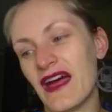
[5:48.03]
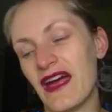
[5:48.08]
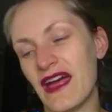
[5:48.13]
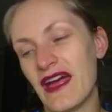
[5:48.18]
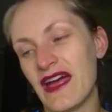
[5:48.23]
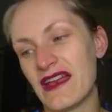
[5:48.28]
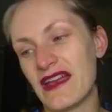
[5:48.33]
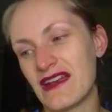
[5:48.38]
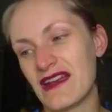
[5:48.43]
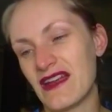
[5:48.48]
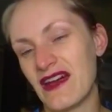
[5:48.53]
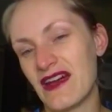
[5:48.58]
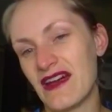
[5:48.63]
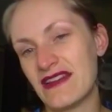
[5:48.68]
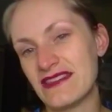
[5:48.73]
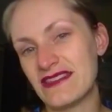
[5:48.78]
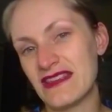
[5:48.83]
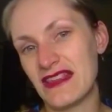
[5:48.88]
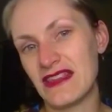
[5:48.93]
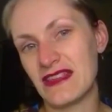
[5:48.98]
I
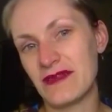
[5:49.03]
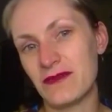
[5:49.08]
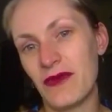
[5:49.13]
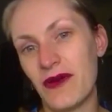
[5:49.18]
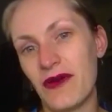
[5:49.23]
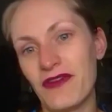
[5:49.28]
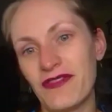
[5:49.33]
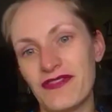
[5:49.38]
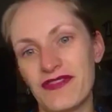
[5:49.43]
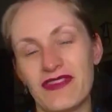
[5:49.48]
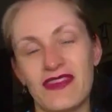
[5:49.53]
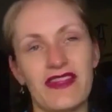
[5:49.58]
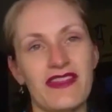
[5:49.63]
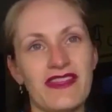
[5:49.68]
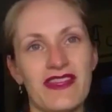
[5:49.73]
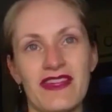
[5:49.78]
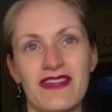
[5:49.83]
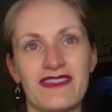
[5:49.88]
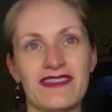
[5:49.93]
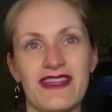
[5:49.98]
sent them off and I
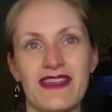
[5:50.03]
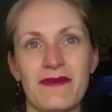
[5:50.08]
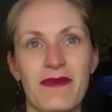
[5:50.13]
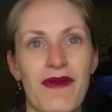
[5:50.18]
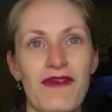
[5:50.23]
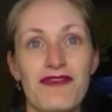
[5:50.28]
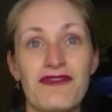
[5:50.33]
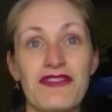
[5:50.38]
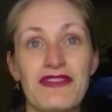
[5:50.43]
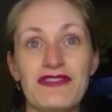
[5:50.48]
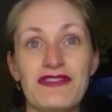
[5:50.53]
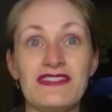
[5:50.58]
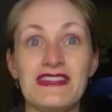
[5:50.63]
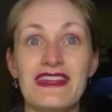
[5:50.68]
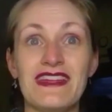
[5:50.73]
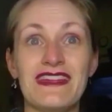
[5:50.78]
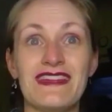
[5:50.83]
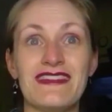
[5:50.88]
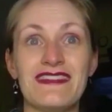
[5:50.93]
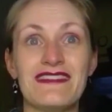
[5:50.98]
think I sent about
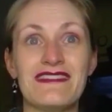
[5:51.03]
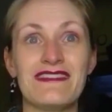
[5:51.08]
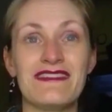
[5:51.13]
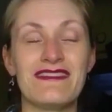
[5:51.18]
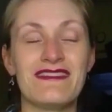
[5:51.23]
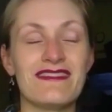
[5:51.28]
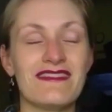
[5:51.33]
15